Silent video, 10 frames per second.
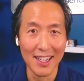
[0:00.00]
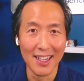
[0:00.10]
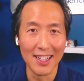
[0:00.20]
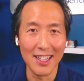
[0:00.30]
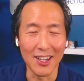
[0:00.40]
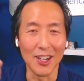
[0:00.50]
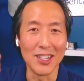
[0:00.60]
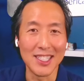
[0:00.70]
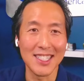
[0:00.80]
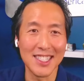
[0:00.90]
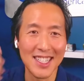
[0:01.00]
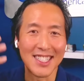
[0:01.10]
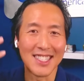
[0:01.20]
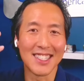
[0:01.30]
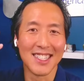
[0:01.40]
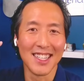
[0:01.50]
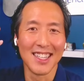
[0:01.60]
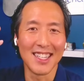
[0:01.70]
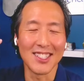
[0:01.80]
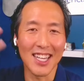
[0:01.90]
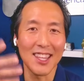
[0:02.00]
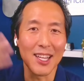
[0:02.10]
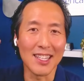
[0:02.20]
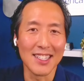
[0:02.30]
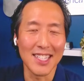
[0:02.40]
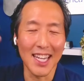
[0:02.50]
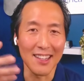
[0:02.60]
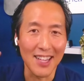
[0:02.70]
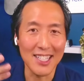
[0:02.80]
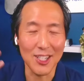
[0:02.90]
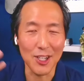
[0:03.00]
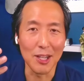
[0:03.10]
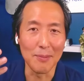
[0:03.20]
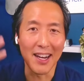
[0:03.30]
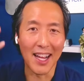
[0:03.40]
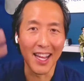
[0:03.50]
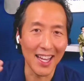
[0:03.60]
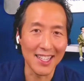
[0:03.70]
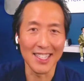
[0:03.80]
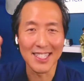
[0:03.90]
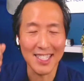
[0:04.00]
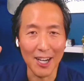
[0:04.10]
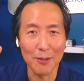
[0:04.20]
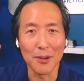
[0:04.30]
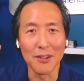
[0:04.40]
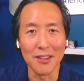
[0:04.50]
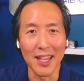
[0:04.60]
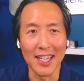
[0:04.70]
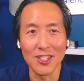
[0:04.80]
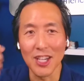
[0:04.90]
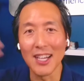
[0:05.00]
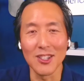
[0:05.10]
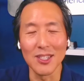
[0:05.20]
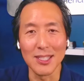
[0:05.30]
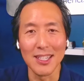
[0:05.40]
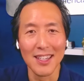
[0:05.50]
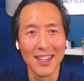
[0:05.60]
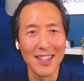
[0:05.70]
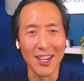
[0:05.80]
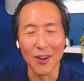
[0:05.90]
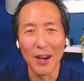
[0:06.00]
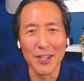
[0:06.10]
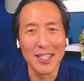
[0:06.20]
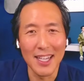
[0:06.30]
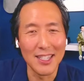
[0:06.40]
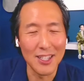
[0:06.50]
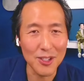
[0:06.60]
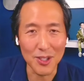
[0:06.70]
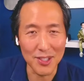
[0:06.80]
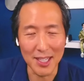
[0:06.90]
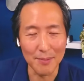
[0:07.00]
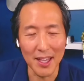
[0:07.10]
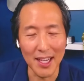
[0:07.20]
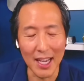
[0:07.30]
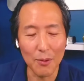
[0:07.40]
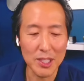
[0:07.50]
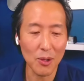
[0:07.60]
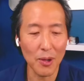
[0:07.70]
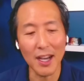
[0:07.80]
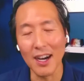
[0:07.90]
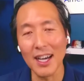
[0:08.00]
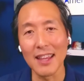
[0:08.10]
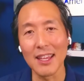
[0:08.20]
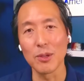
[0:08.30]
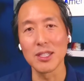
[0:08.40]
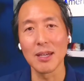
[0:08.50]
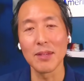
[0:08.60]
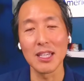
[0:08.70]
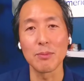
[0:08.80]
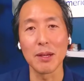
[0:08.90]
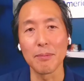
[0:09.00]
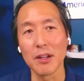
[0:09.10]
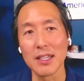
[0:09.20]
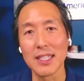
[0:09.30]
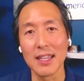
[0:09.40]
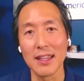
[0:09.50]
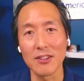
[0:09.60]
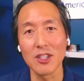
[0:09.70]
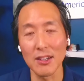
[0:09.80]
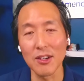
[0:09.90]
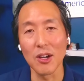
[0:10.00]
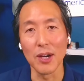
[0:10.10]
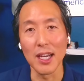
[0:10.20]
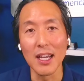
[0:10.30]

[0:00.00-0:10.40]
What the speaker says: There's nothing technological about a hand and a scalpel that changes, every 10 years or something. And what's going on, I think, with some of these people is that they're just undergoing